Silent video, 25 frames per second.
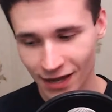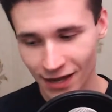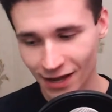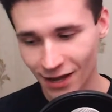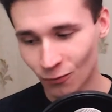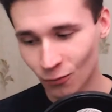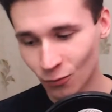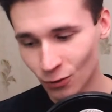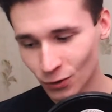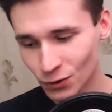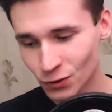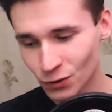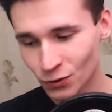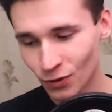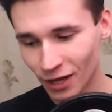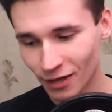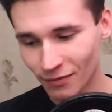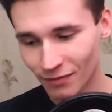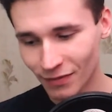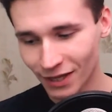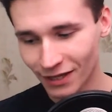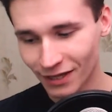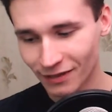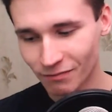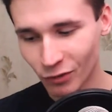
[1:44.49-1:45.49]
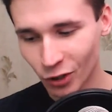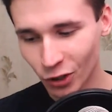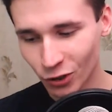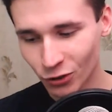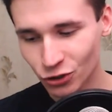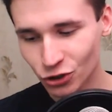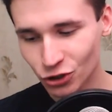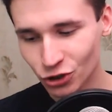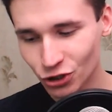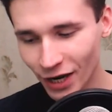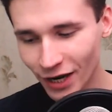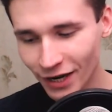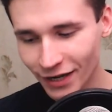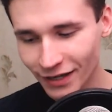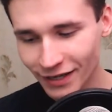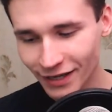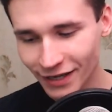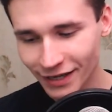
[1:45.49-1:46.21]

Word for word: What do I mean? Blockchain,